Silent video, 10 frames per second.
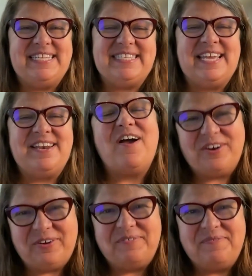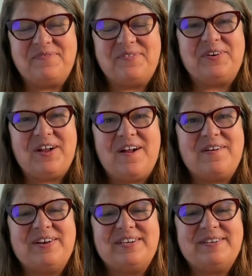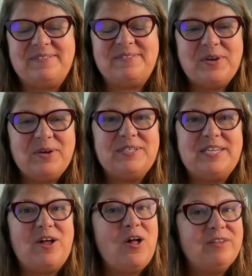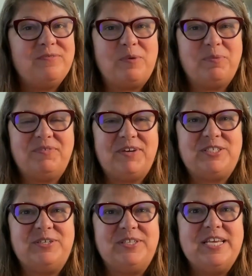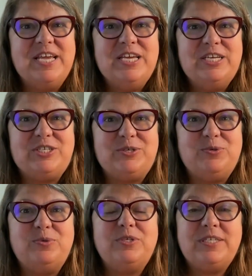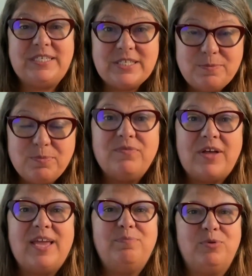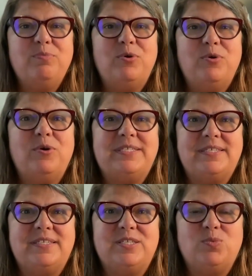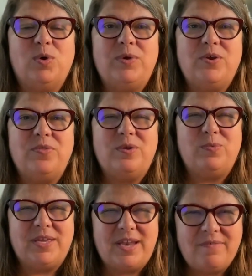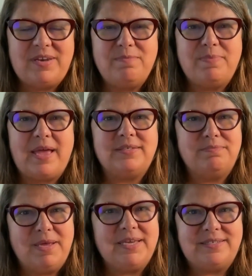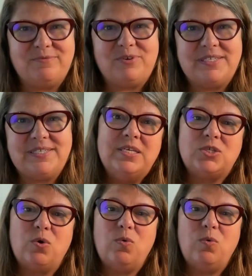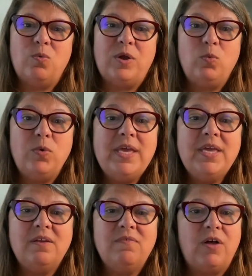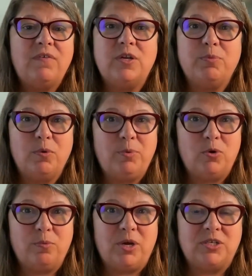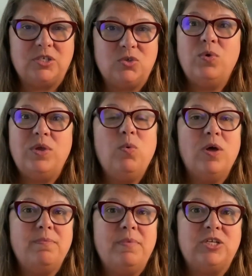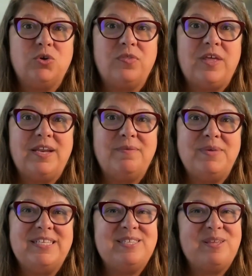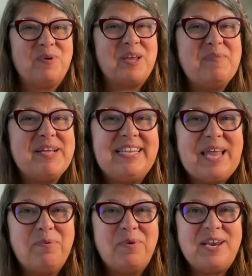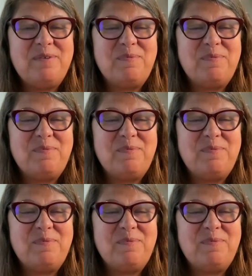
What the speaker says: is an honor for our lawyers and all of our professionals to provide pro bono assistance where we know that we can have an impact and make a difference. So when we get involved in a pro bono project, we want to make sure that it means that we're going to be collaborating